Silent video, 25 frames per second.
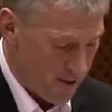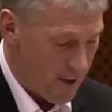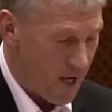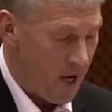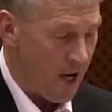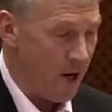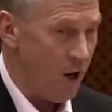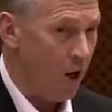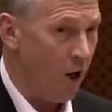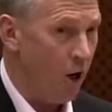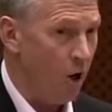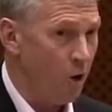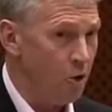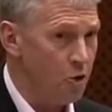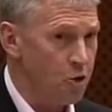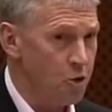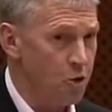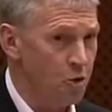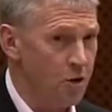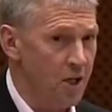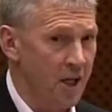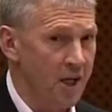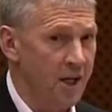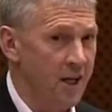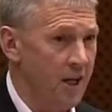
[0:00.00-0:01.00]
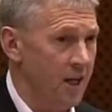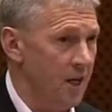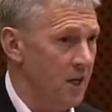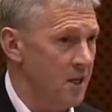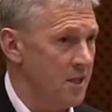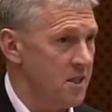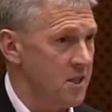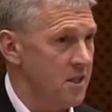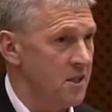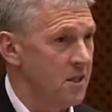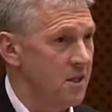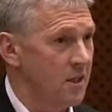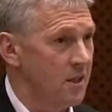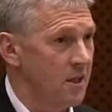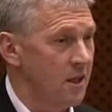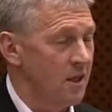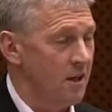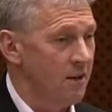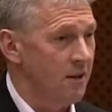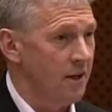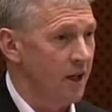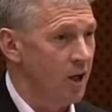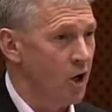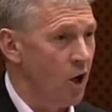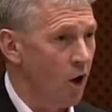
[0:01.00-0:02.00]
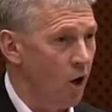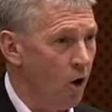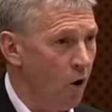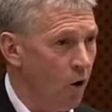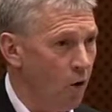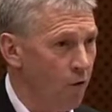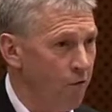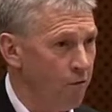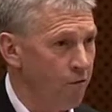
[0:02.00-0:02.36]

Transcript: and it also negates the call